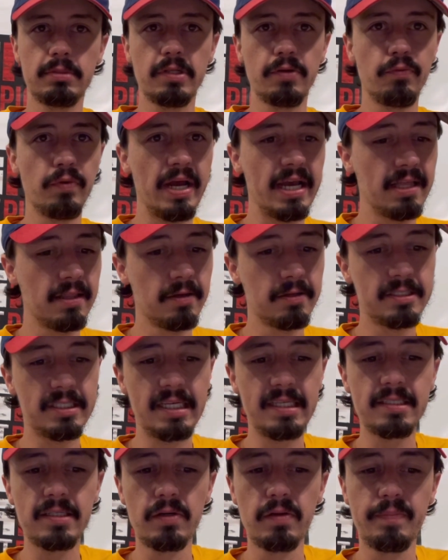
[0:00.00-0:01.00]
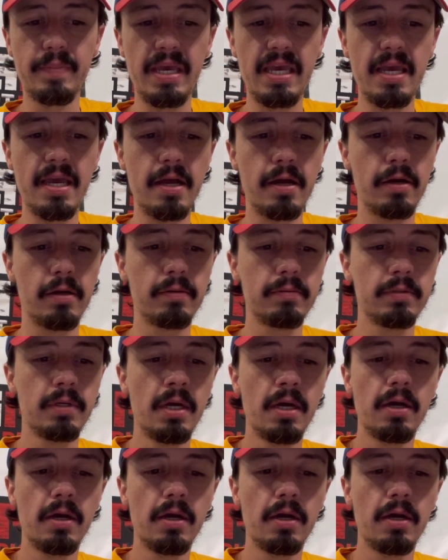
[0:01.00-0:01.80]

Regular season will be here.